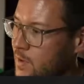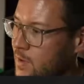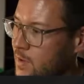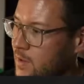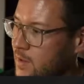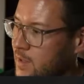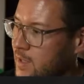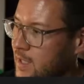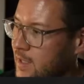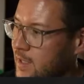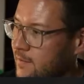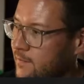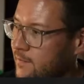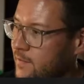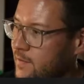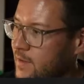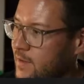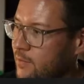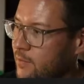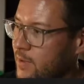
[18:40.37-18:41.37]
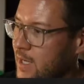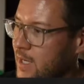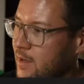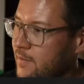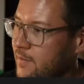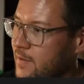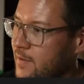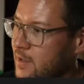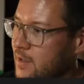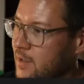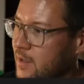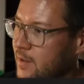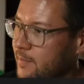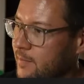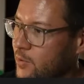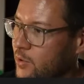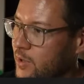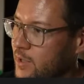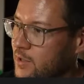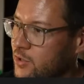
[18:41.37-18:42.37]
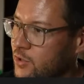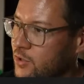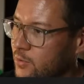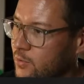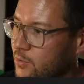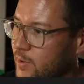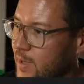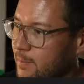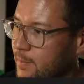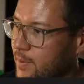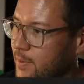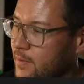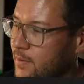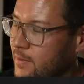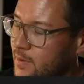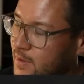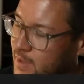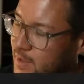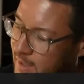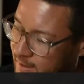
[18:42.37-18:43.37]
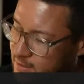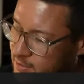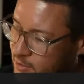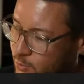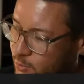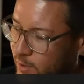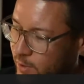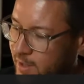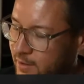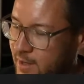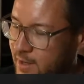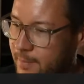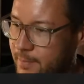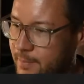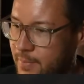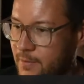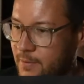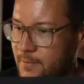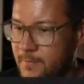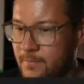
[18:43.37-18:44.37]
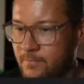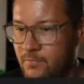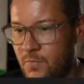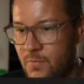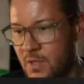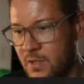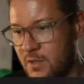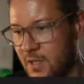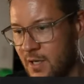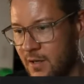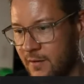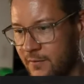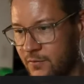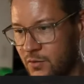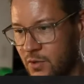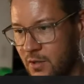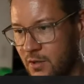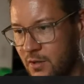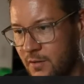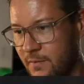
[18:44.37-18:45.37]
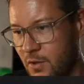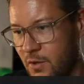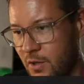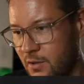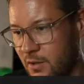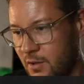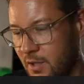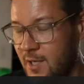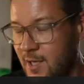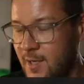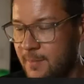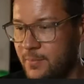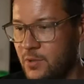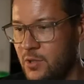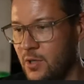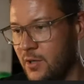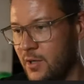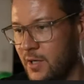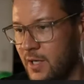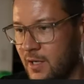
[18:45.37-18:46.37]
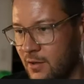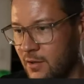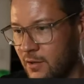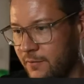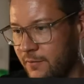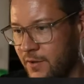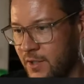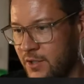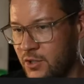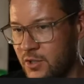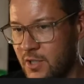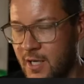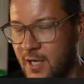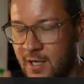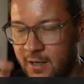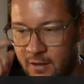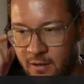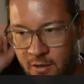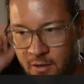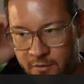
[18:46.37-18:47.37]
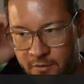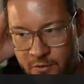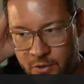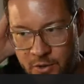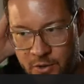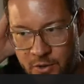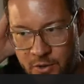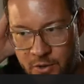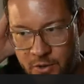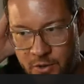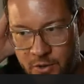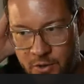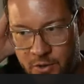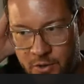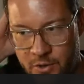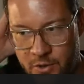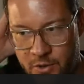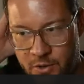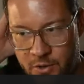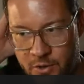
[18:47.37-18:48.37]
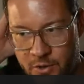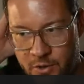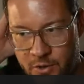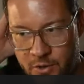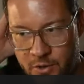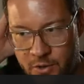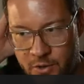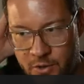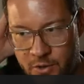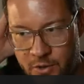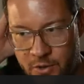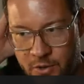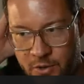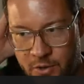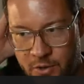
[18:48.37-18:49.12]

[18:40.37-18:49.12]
give the rear of the car more initial grip and square up instead of sort of keep turning or fishtail or over rotate on exit.